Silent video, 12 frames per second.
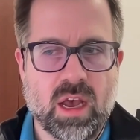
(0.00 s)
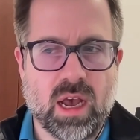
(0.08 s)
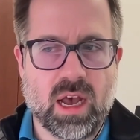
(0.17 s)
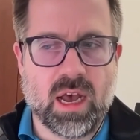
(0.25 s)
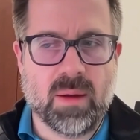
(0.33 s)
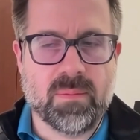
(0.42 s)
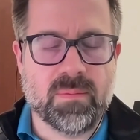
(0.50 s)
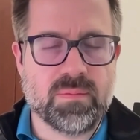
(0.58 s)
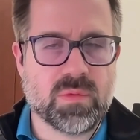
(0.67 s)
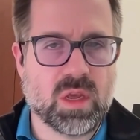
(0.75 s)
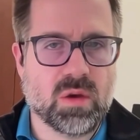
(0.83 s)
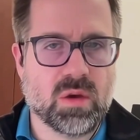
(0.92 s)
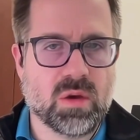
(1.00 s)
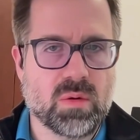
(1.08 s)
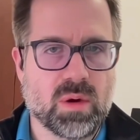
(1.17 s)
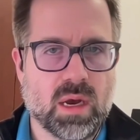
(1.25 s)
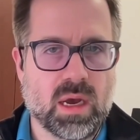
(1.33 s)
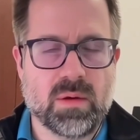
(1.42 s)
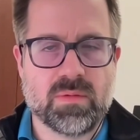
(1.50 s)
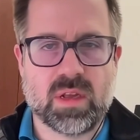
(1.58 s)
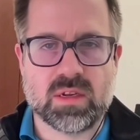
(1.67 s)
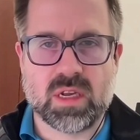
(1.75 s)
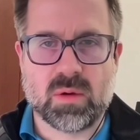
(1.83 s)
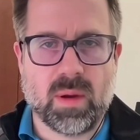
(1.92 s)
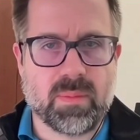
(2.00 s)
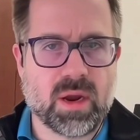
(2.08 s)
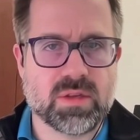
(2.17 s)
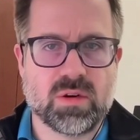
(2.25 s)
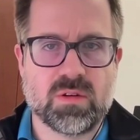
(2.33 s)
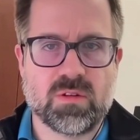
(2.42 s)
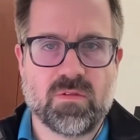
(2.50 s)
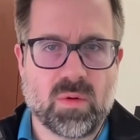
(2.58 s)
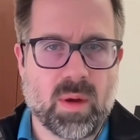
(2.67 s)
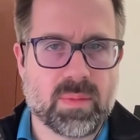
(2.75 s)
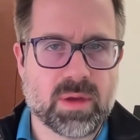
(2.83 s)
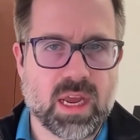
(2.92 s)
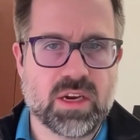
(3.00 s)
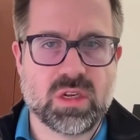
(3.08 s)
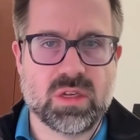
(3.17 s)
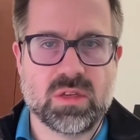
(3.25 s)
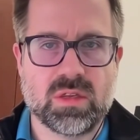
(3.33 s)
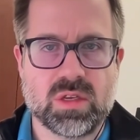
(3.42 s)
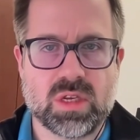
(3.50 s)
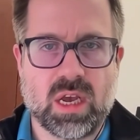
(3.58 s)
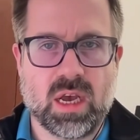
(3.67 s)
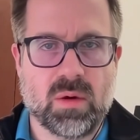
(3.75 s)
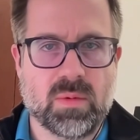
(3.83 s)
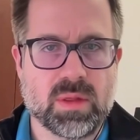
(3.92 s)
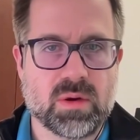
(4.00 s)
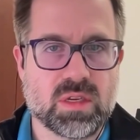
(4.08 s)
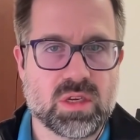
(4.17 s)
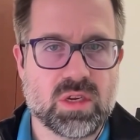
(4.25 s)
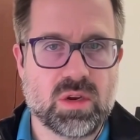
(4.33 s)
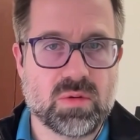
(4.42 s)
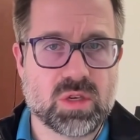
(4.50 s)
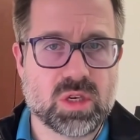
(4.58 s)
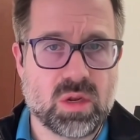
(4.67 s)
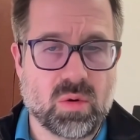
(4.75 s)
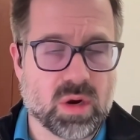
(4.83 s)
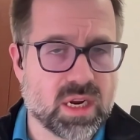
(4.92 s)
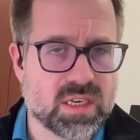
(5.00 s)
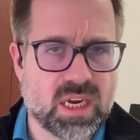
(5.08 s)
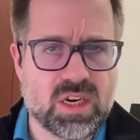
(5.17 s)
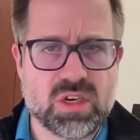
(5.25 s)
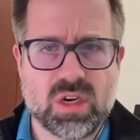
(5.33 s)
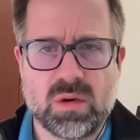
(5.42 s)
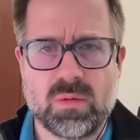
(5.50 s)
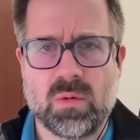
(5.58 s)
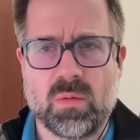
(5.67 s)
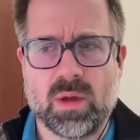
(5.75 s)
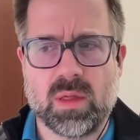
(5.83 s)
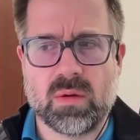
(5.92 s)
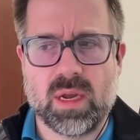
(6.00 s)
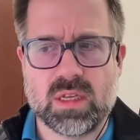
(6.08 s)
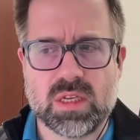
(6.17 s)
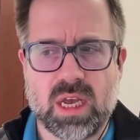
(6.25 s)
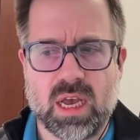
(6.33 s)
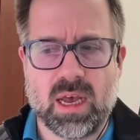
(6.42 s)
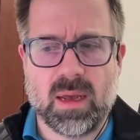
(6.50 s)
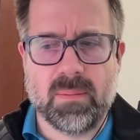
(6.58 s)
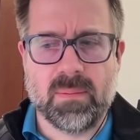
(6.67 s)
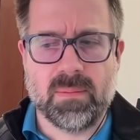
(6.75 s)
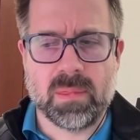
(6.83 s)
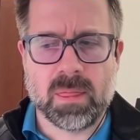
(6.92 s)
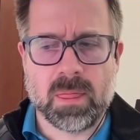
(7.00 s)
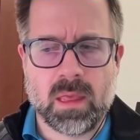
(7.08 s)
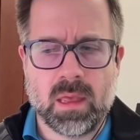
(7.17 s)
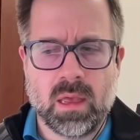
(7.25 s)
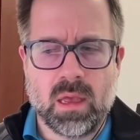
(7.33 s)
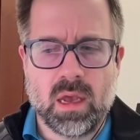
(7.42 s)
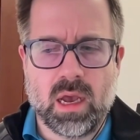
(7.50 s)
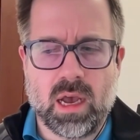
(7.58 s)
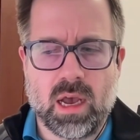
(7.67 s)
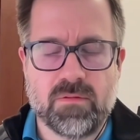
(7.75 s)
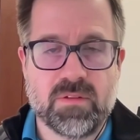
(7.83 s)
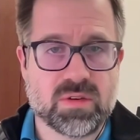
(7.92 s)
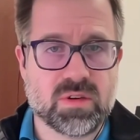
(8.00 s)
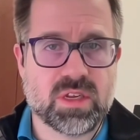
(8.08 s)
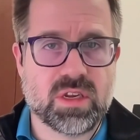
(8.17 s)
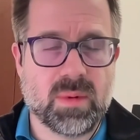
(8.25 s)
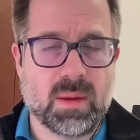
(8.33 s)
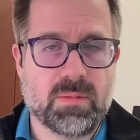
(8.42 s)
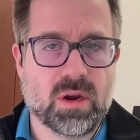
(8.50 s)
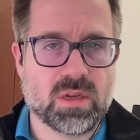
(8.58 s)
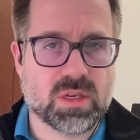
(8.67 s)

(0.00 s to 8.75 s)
things like web browsers, photo applications, whether it's, you know, organization, whether it's filters that you might put on